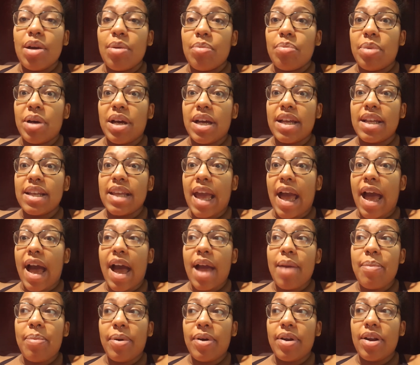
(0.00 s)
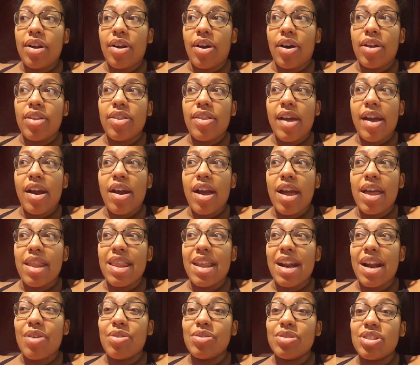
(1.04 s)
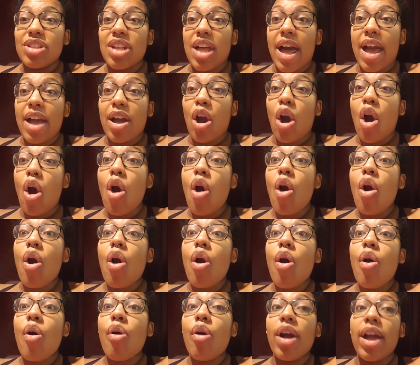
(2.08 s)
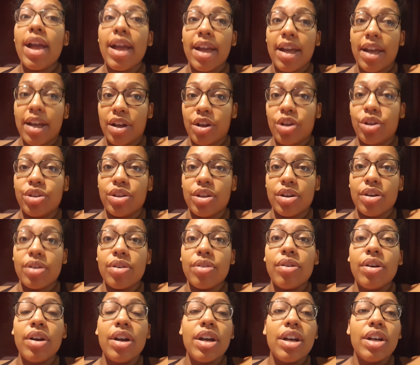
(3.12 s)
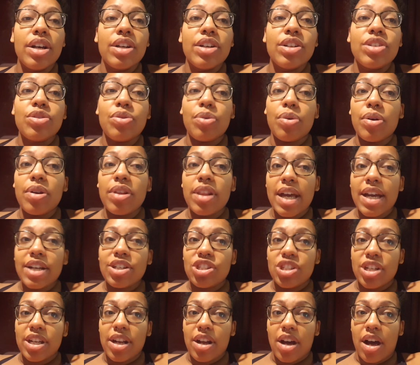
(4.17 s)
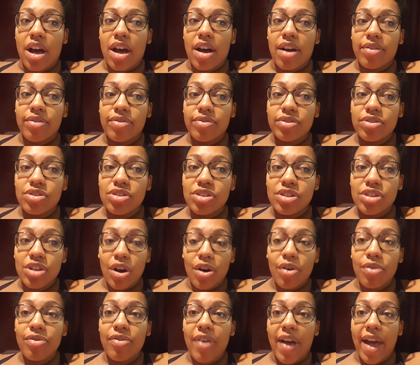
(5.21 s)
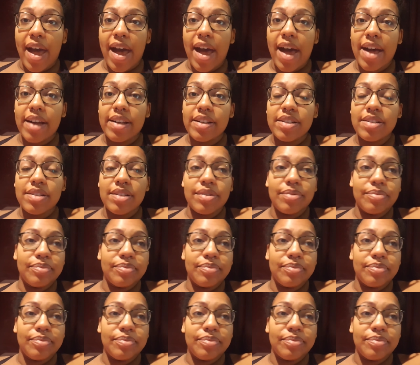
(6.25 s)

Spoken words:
But yeah, I put it on there and then I was like, oh, hell no. Tore that shit off so fast